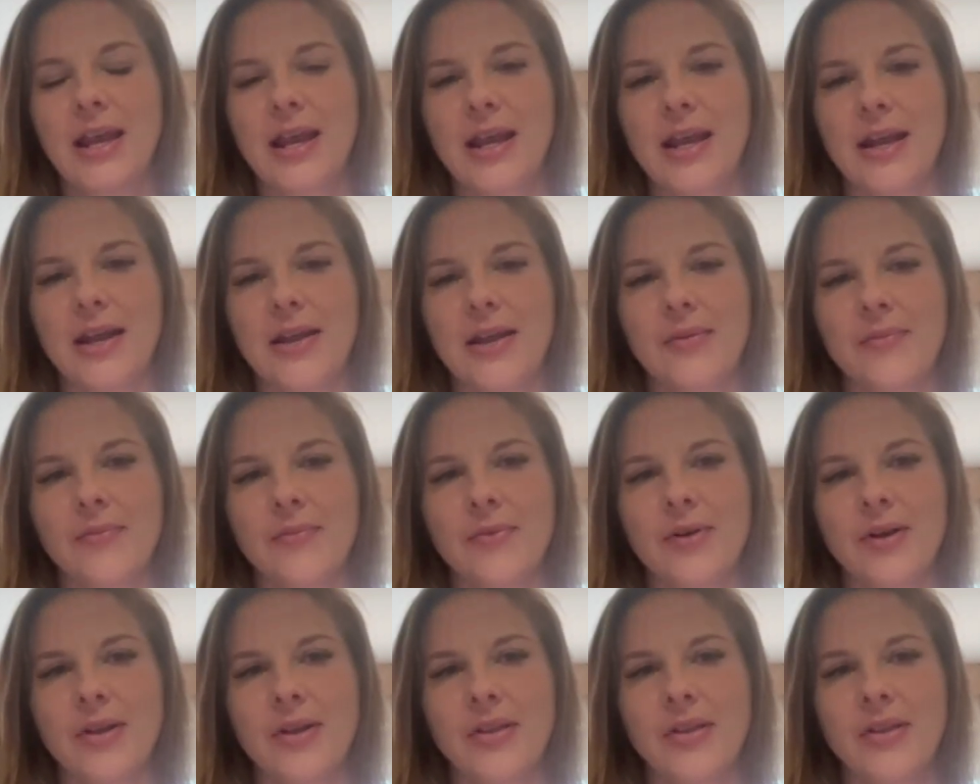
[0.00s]

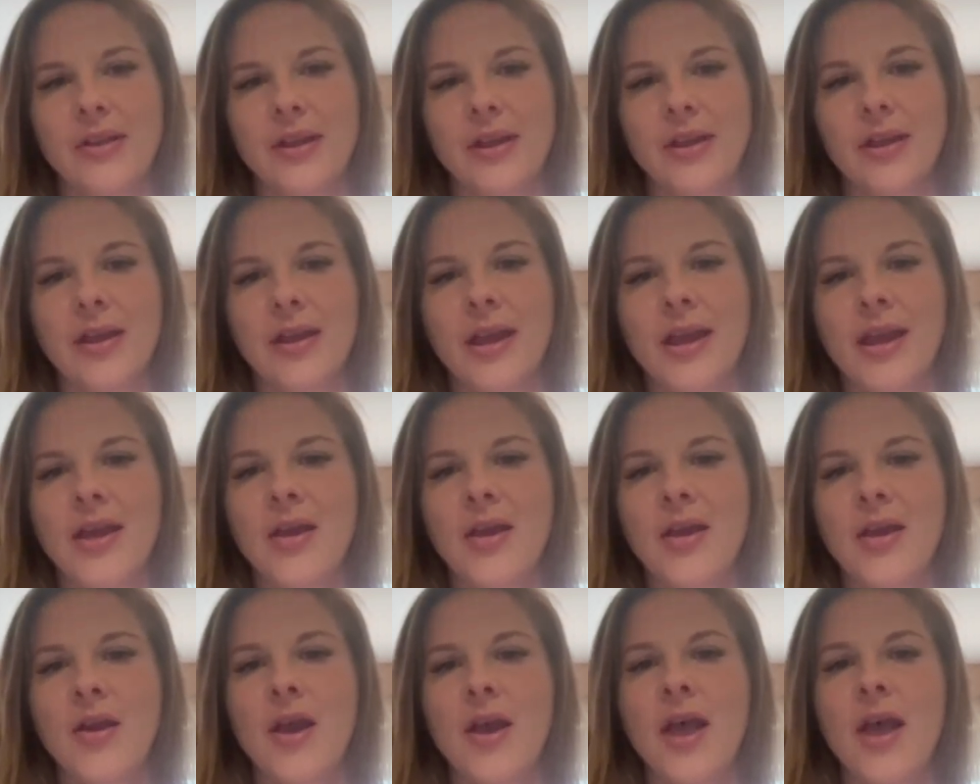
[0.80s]
I think
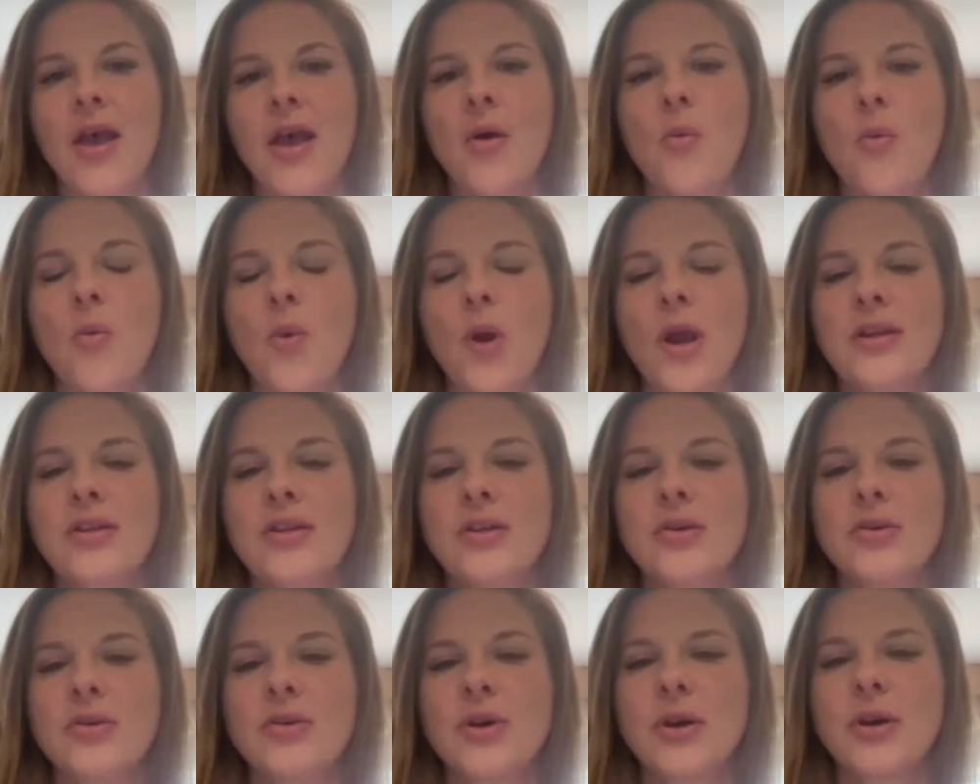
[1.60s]
when
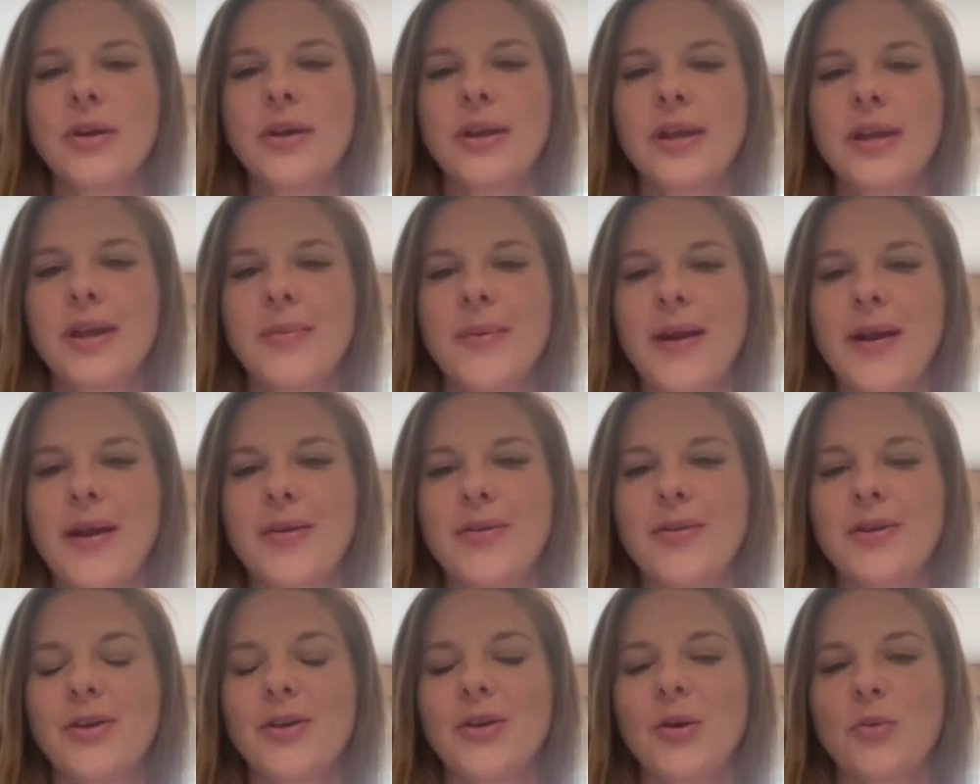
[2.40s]
you're talking
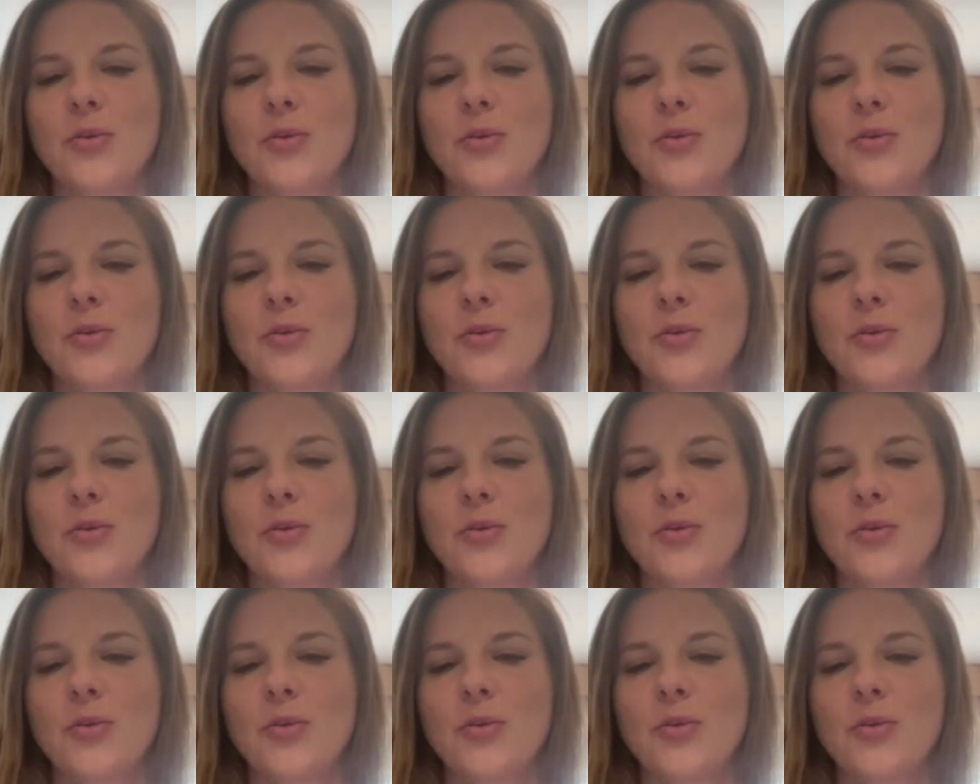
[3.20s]
about,